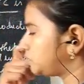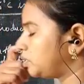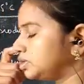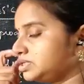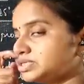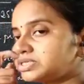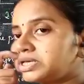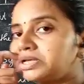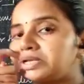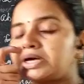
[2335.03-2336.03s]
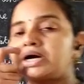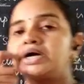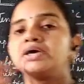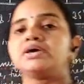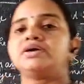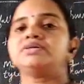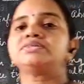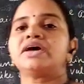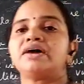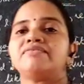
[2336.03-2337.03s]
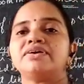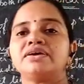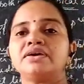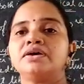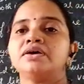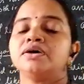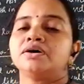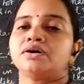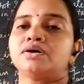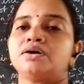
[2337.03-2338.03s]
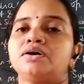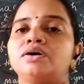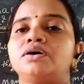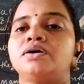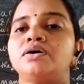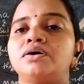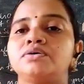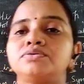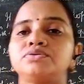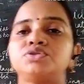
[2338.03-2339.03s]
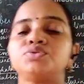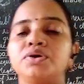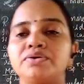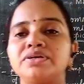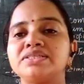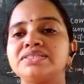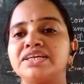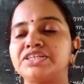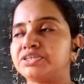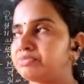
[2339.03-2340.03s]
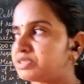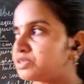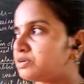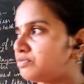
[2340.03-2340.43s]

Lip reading: all this area is having 200 centimeter of